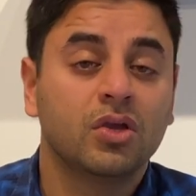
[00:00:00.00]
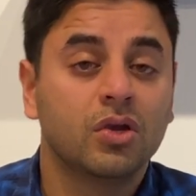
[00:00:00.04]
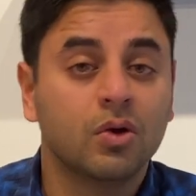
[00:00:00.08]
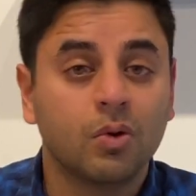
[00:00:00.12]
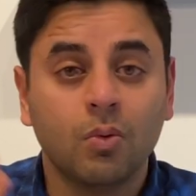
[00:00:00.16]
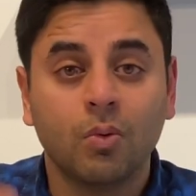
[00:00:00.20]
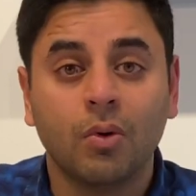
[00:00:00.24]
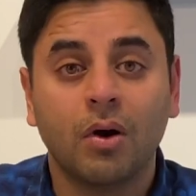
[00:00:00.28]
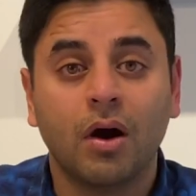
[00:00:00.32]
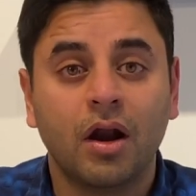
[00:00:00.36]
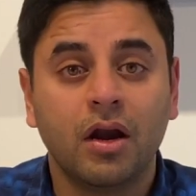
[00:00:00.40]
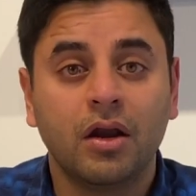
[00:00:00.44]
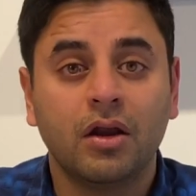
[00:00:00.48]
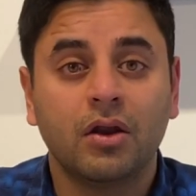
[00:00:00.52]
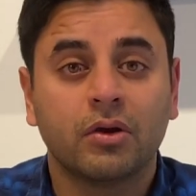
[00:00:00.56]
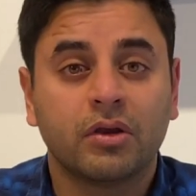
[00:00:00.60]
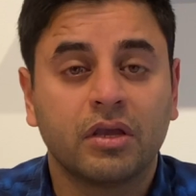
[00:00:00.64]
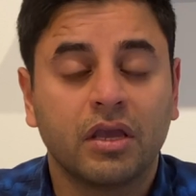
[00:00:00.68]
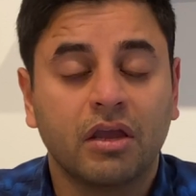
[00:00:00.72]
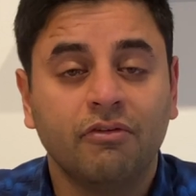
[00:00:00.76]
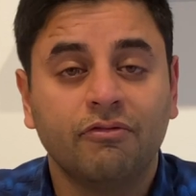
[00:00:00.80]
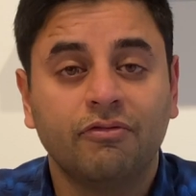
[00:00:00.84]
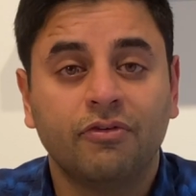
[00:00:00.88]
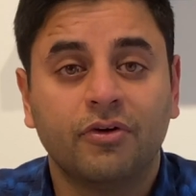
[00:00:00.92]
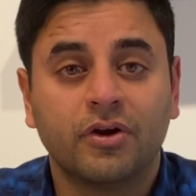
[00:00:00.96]
You are
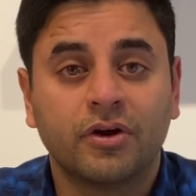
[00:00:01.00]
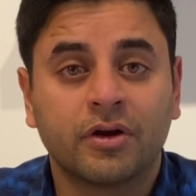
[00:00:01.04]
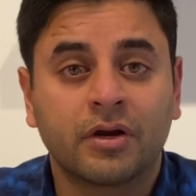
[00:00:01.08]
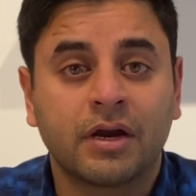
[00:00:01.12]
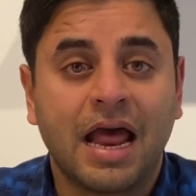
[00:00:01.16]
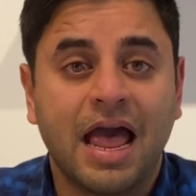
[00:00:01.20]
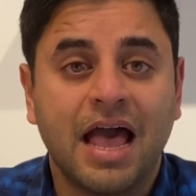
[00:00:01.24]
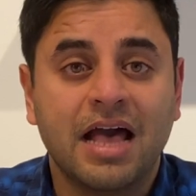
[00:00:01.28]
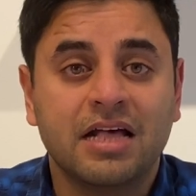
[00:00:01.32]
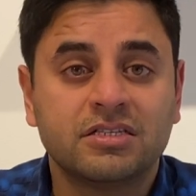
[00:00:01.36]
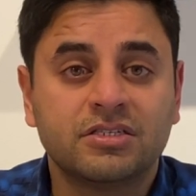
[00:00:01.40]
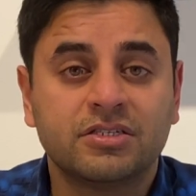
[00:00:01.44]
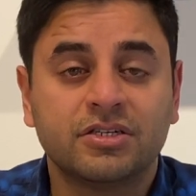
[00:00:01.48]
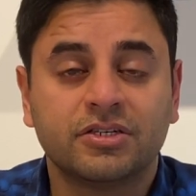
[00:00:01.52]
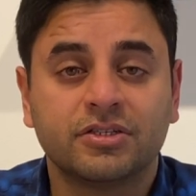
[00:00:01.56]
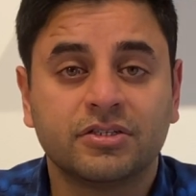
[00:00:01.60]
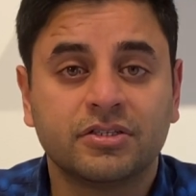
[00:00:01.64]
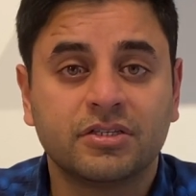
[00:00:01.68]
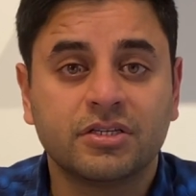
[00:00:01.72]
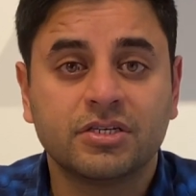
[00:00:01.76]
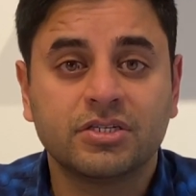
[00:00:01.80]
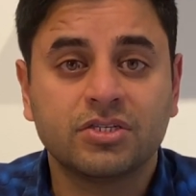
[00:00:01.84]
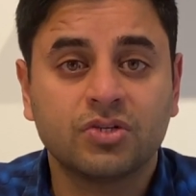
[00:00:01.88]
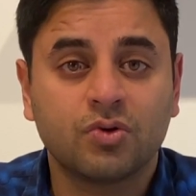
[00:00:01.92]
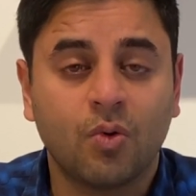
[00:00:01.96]
looking for an answer
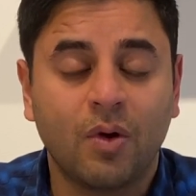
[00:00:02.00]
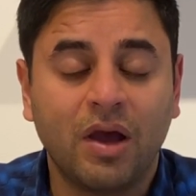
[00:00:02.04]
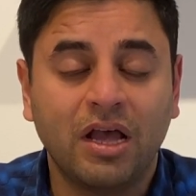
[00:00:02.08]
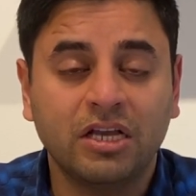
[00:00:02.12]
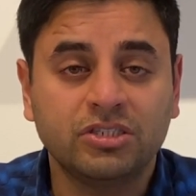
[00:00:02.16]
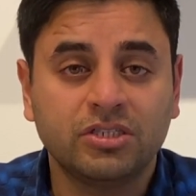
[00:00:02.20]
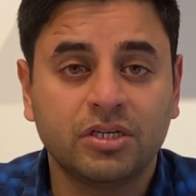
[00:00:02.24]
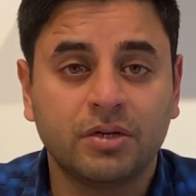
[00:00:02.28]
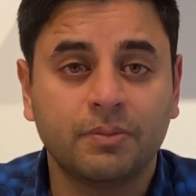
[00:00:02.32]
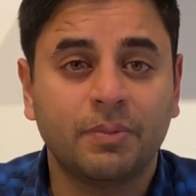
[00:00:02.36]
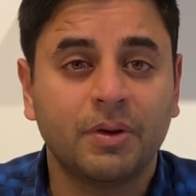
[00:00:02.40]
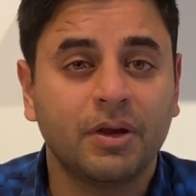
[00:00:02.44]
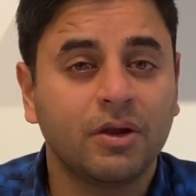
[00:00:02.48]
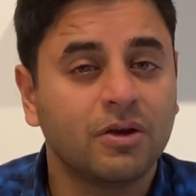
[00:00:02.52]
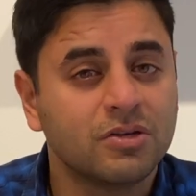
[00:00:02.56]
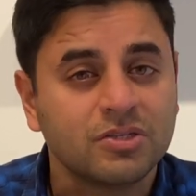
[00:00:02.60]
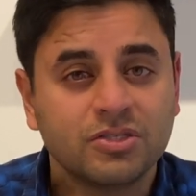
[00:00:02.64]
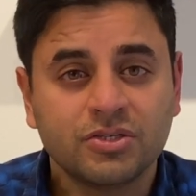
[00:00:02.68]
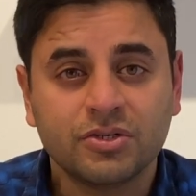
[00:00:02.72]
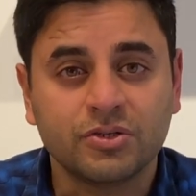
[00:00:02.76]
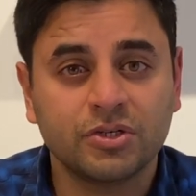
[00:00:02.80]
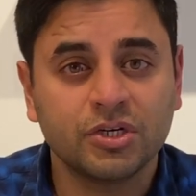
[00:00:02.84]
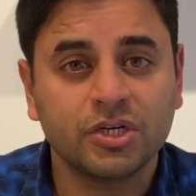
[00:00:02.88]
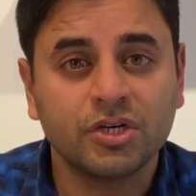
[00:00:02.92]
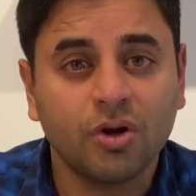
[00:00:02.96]
to this question
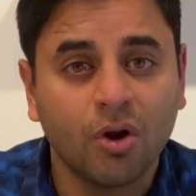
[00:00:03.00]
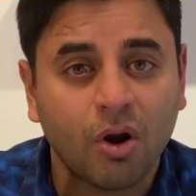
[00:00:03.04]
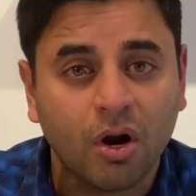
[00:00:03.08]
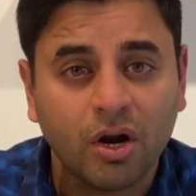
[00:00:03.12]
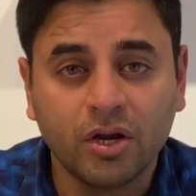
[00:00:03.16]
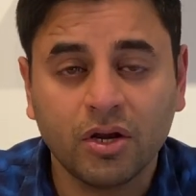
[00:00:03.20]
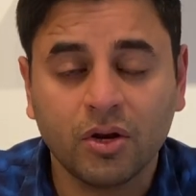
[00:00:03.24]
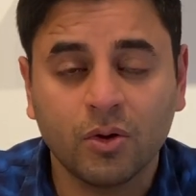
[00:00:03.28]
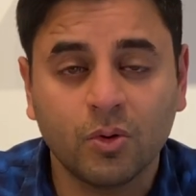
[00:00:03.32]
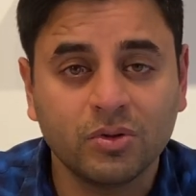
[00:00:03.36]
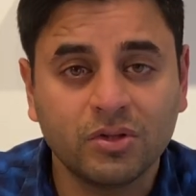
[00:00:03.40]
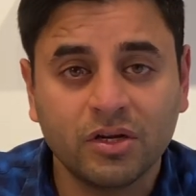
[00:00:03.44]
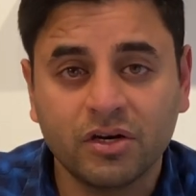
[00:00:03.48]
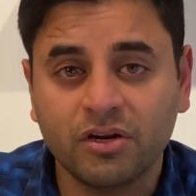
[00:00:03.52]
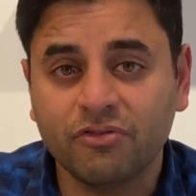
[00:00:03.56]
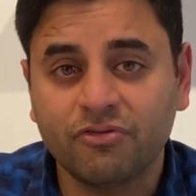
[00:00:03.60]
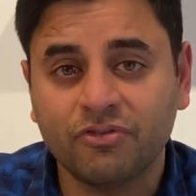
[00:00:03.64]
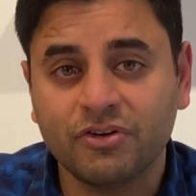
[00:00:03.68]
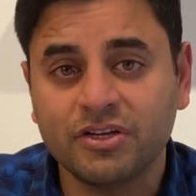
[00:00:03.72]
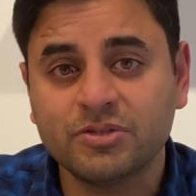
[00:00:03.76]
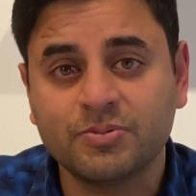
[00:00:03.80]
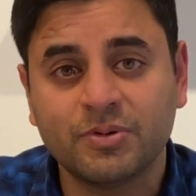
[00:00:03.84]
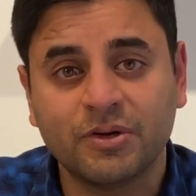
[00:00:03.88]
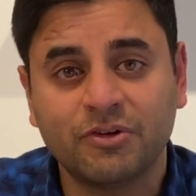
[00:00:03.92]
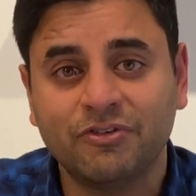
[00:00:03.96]
because you did not know the
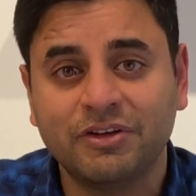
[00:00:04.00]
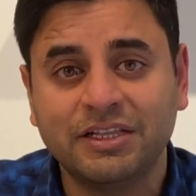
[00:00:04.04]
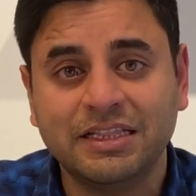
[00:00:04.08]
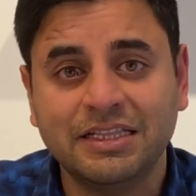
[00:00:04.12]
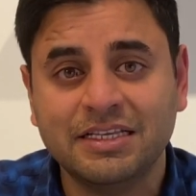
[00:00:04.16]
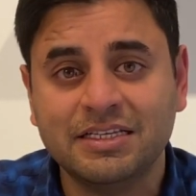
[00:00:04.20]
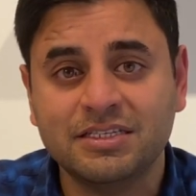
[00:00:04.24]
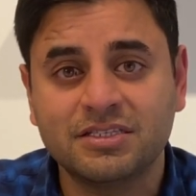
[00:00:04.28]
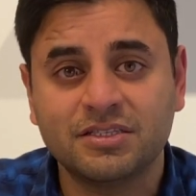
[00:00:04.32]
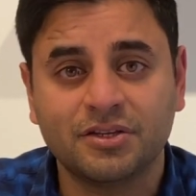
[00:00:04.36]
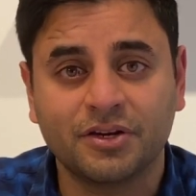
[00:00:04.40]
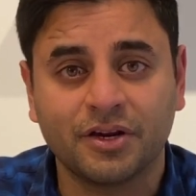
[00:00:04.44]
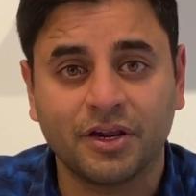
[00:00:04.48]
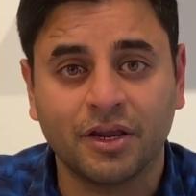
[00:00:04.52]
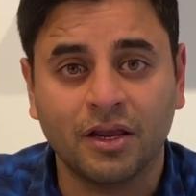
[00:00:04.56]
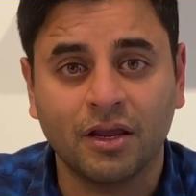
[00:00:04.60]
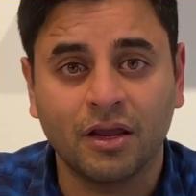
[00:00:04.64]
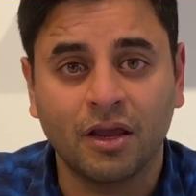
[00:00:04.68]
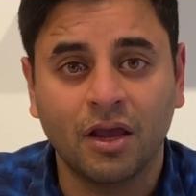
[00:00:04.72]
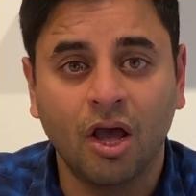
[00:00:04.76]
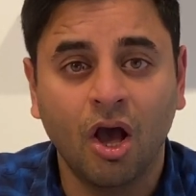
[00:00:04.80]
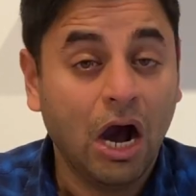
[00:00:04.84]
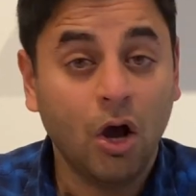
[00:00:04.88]
difference between these three.